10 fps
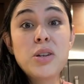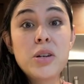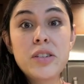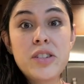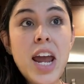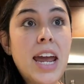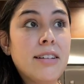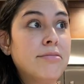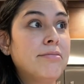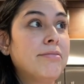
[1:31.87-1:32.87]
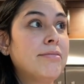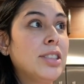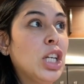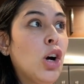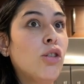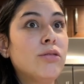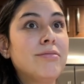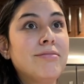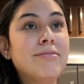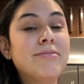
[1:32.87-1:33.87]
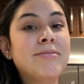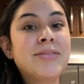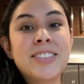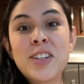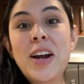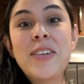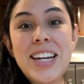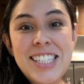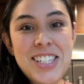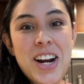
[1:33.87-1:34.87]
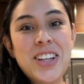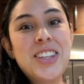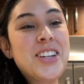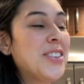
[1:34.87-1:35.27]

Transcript: New Year's Day. So great way to start the new